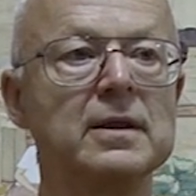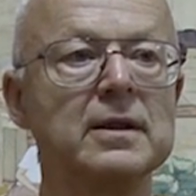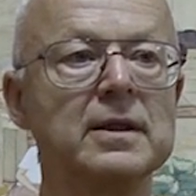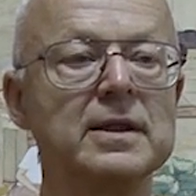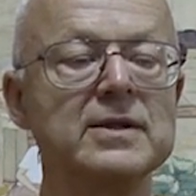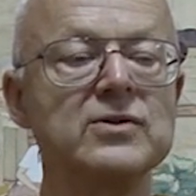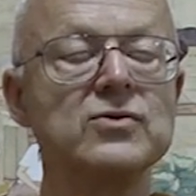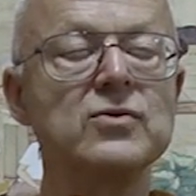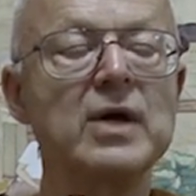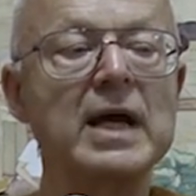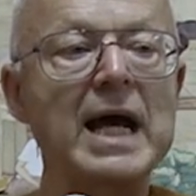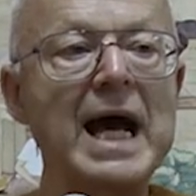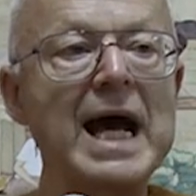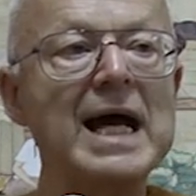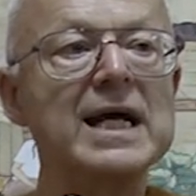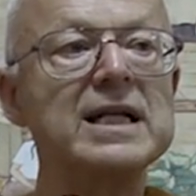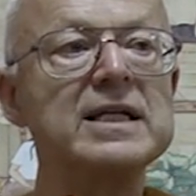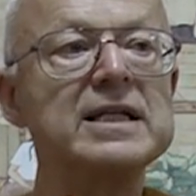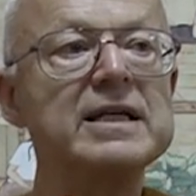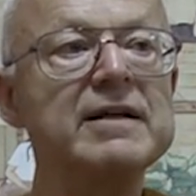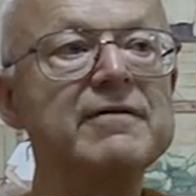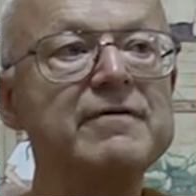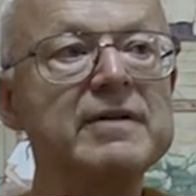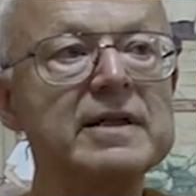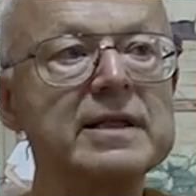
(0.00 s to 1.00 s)
These are
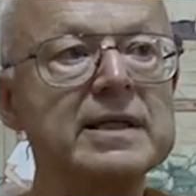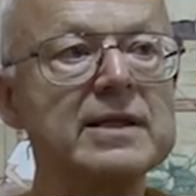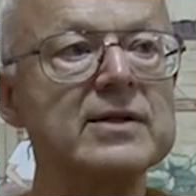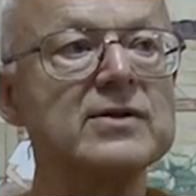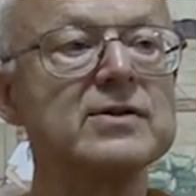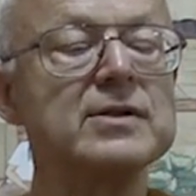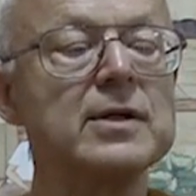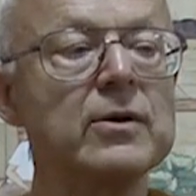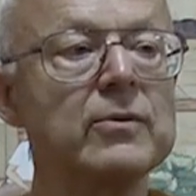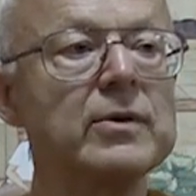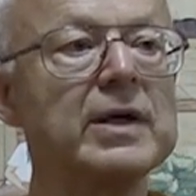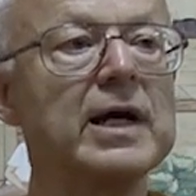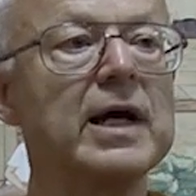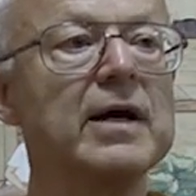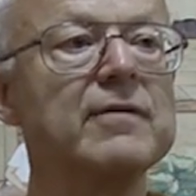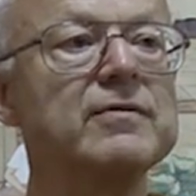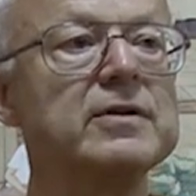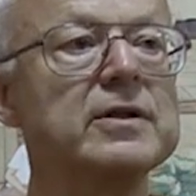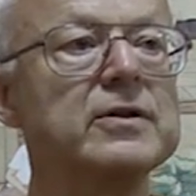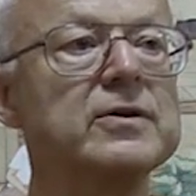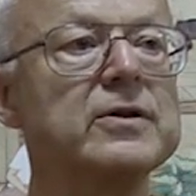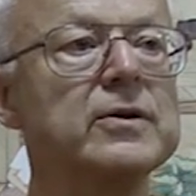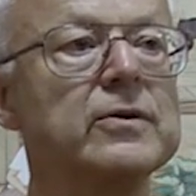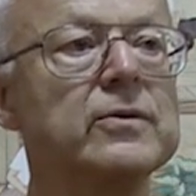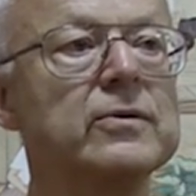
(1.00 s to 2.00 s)
activities that we have
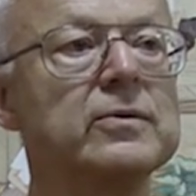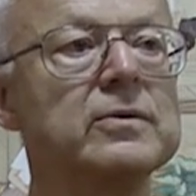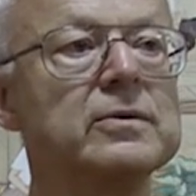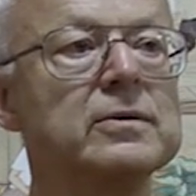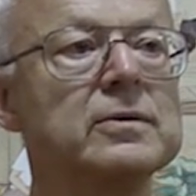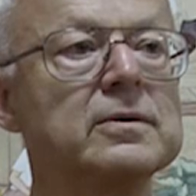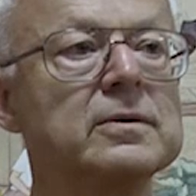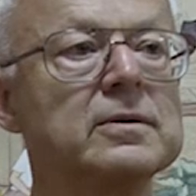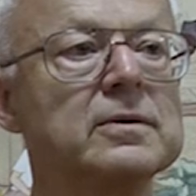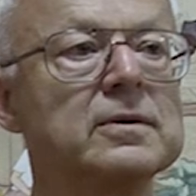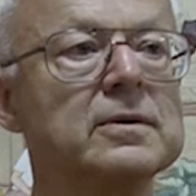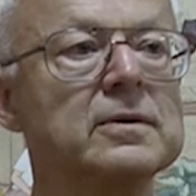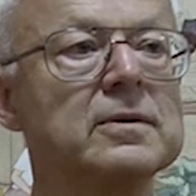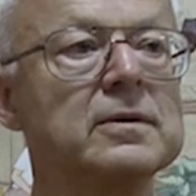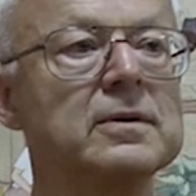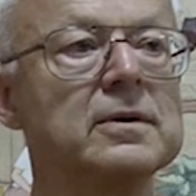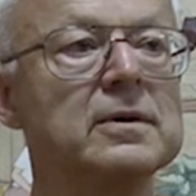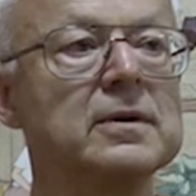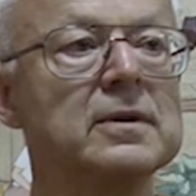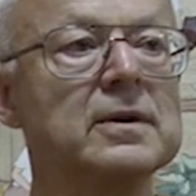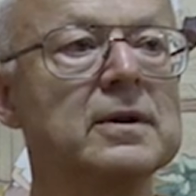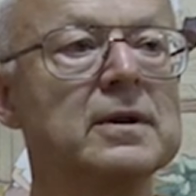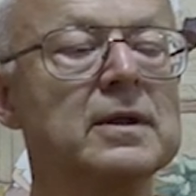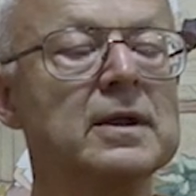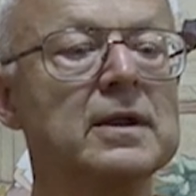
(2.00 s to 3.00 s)
to do.
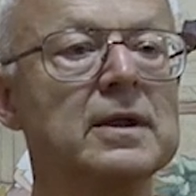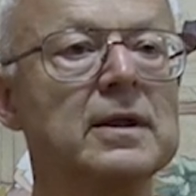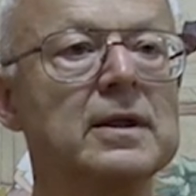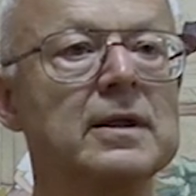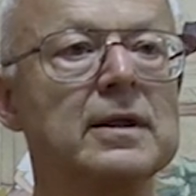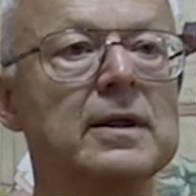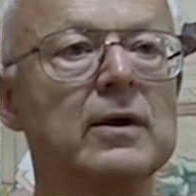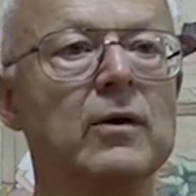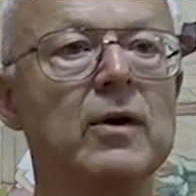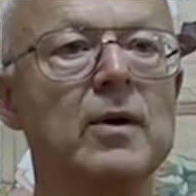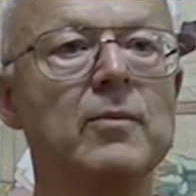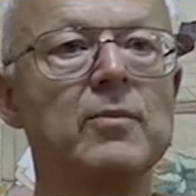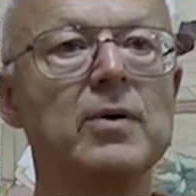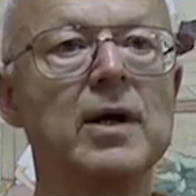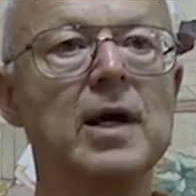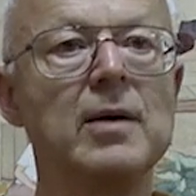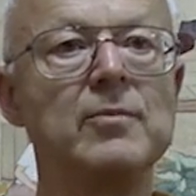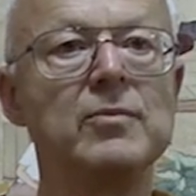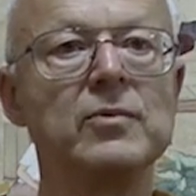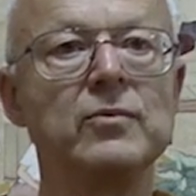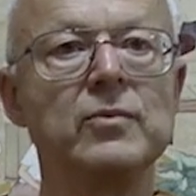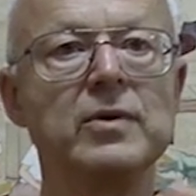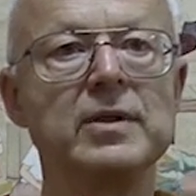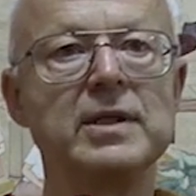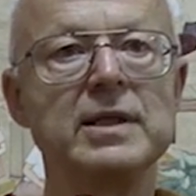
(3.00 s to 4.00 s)
Now, our
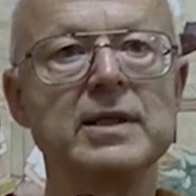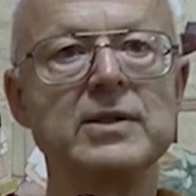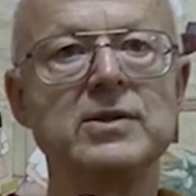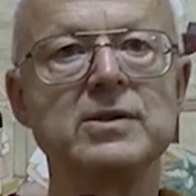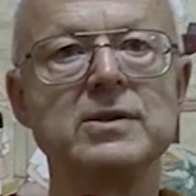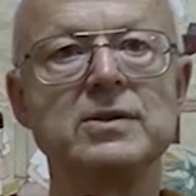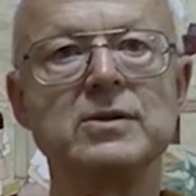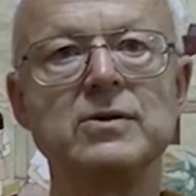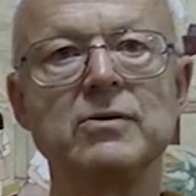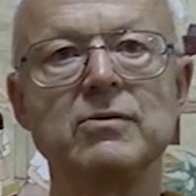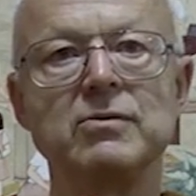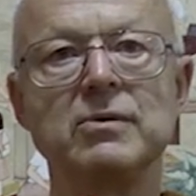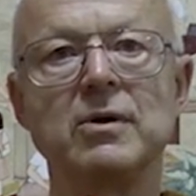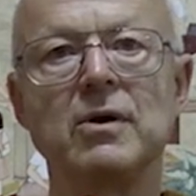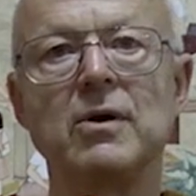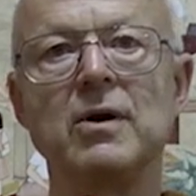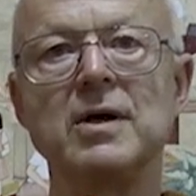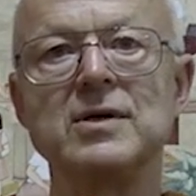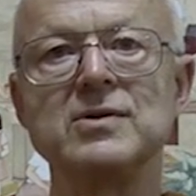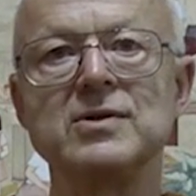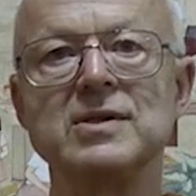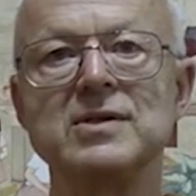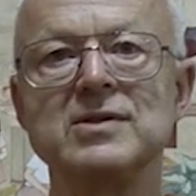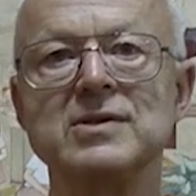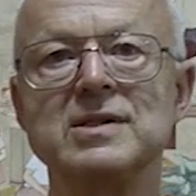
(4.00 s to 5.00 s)
problem with these two
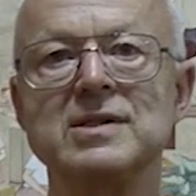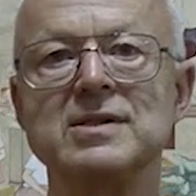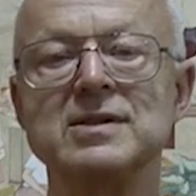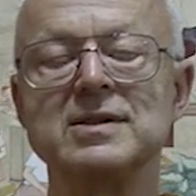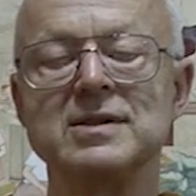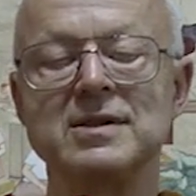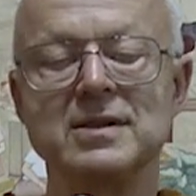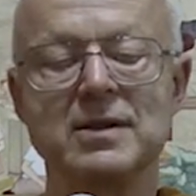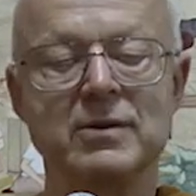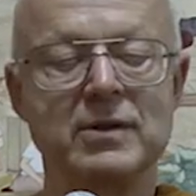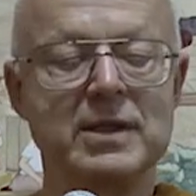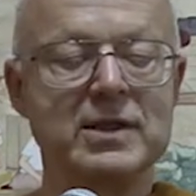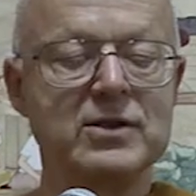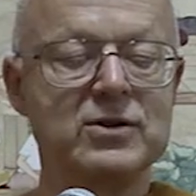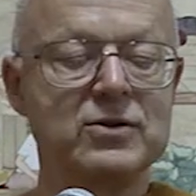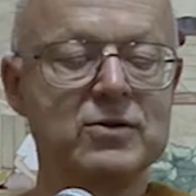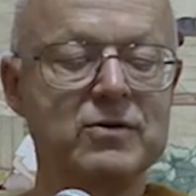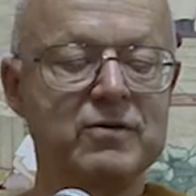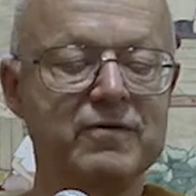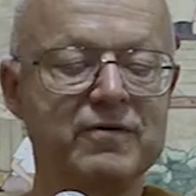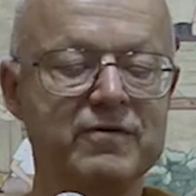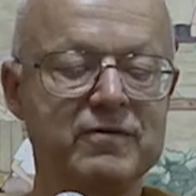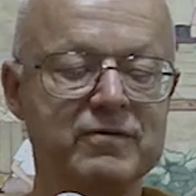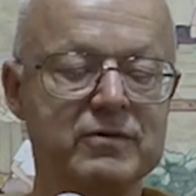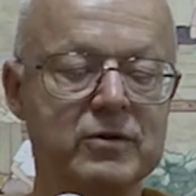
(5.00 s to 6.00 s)
causes is these
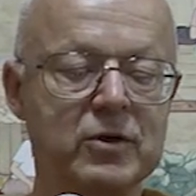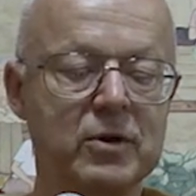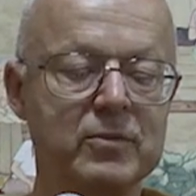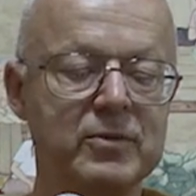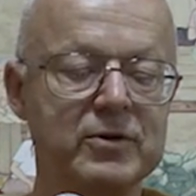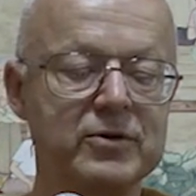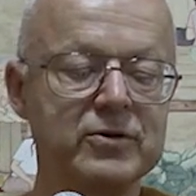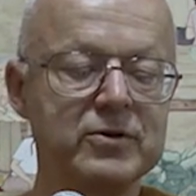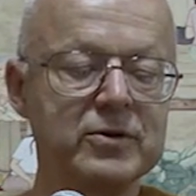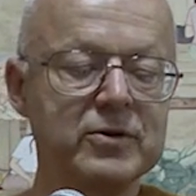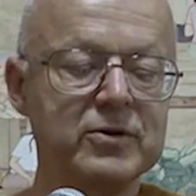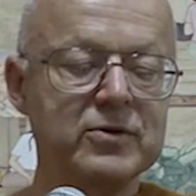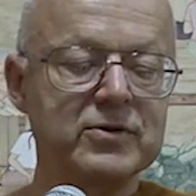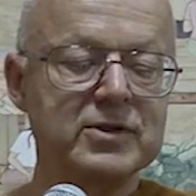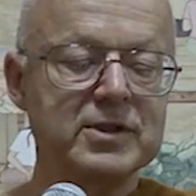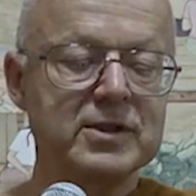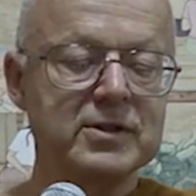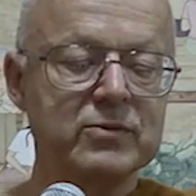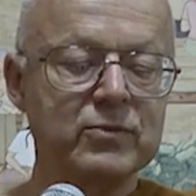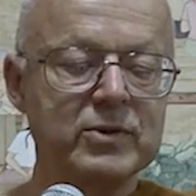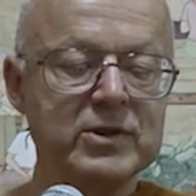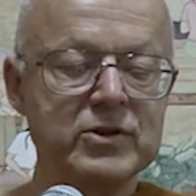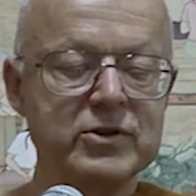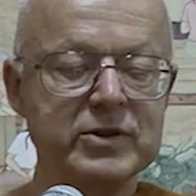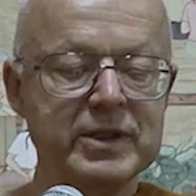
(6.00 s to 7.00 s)
two noble truths is
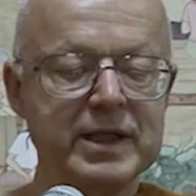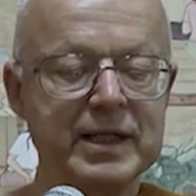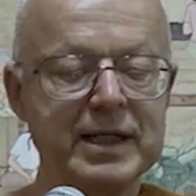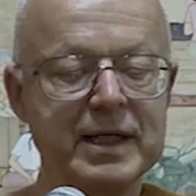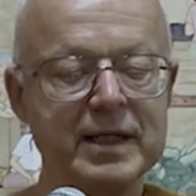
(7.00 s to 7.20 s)
we usually